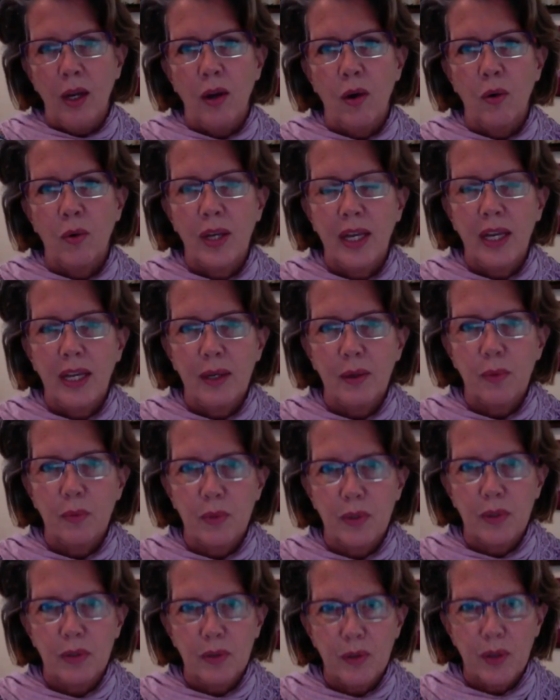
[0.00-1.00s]
Okay,
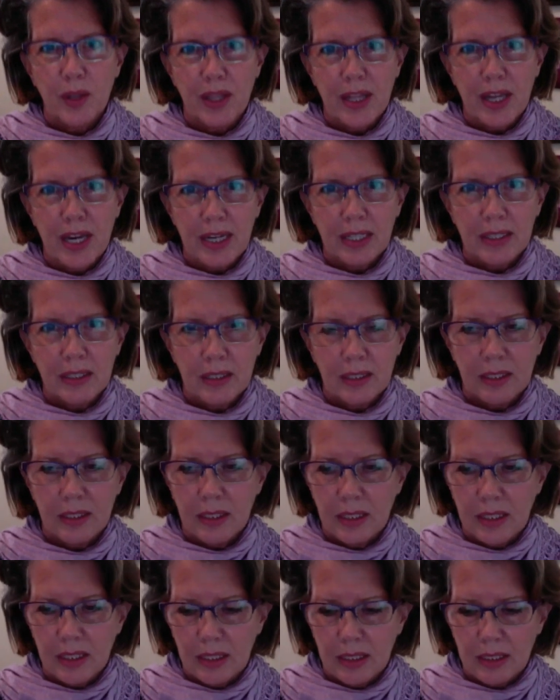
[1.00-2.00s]
well, that
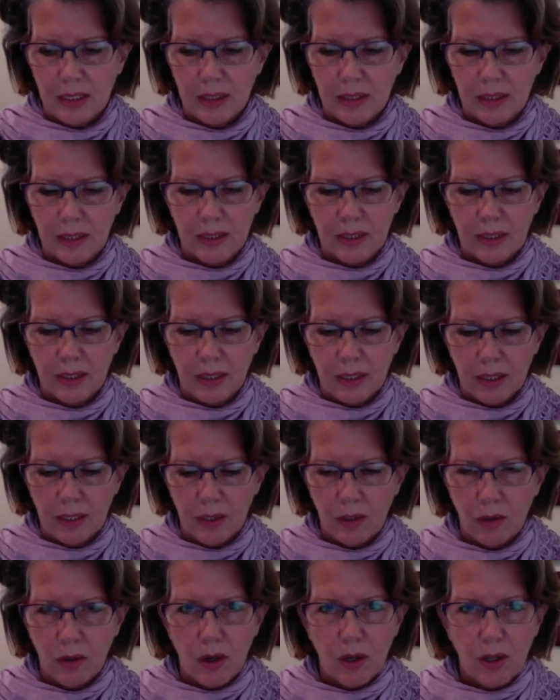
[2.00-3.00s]
is
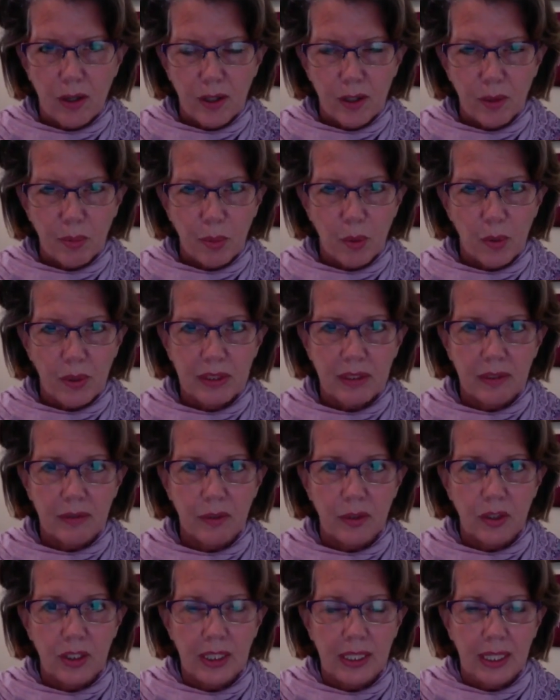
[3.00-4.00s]
all the points
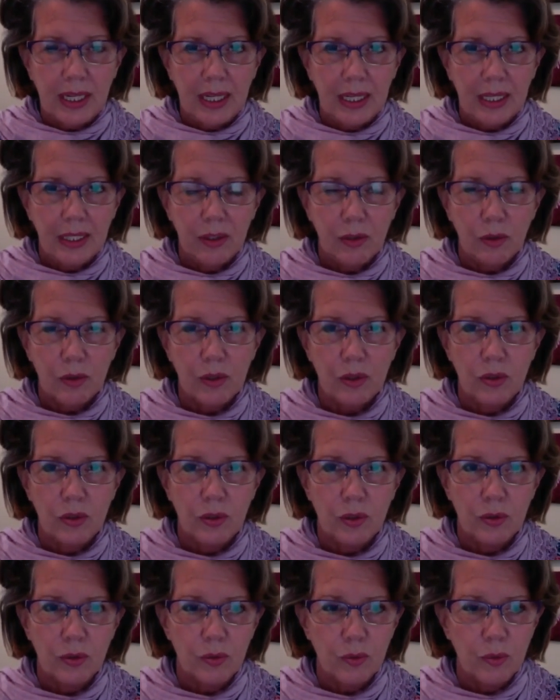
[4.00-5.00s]
for today. You can
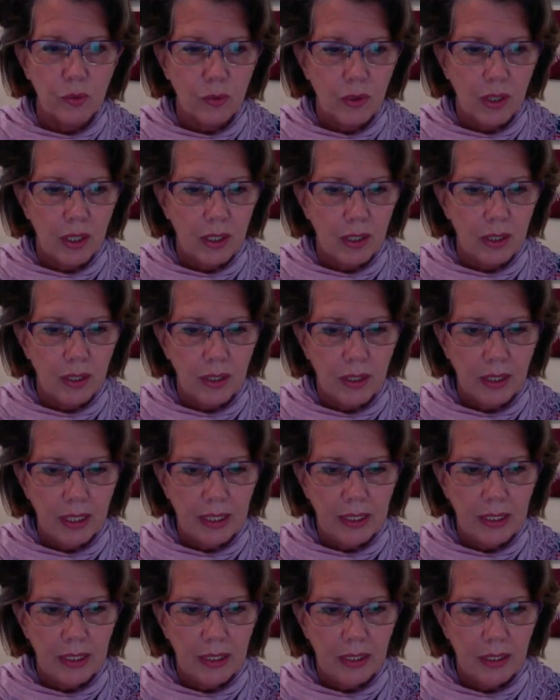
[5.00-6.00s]
do
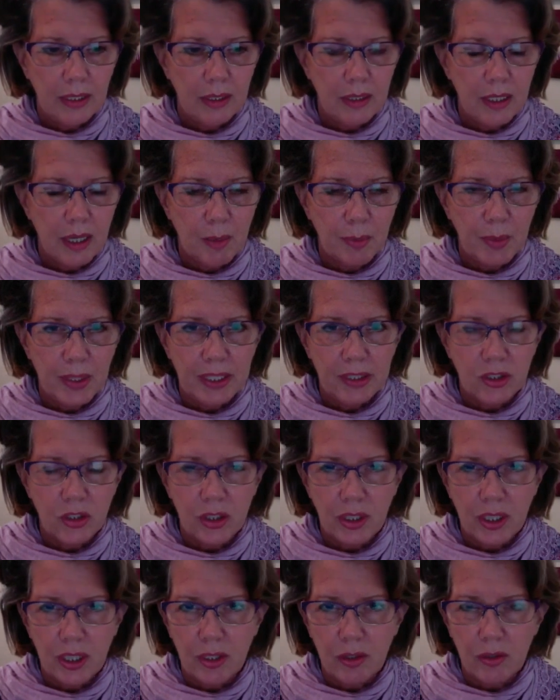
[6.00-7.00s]
any
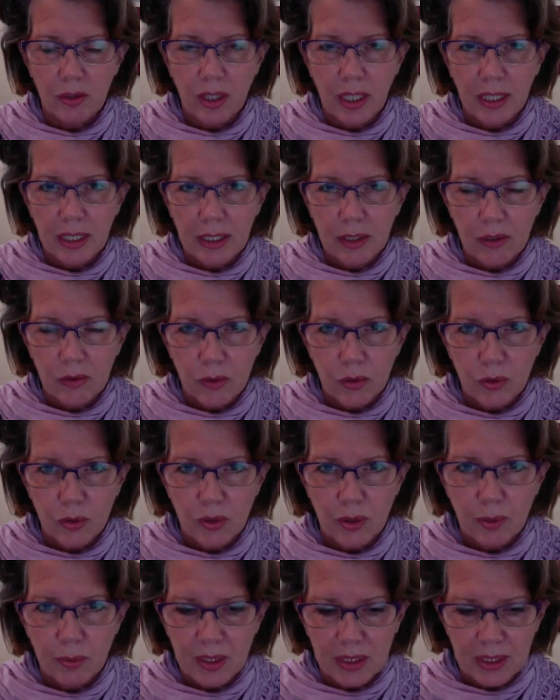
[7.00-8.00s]
combination that you like or do
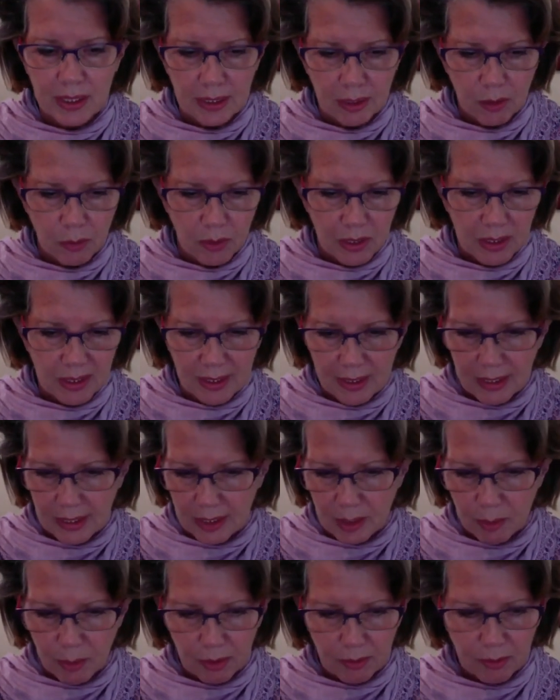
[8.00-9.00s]
them in sequence. It
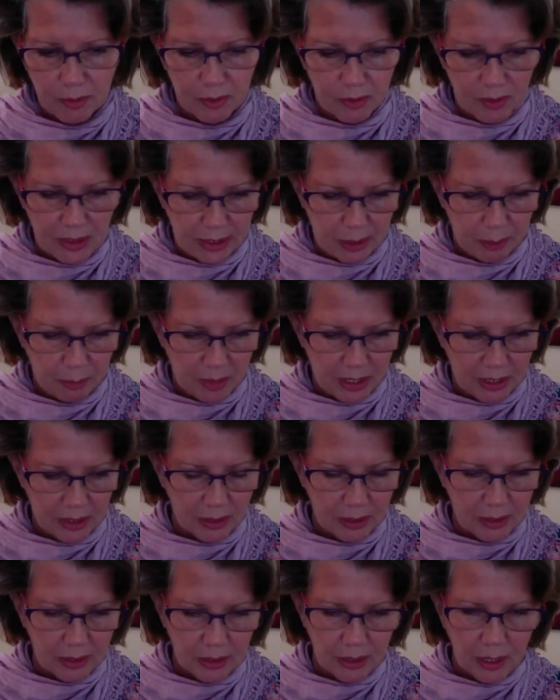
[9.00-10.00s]
takes about 15
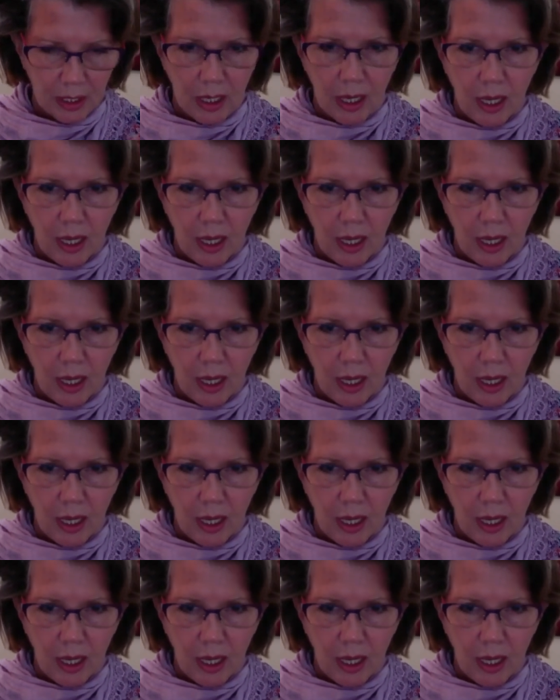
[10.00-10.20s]
minutes.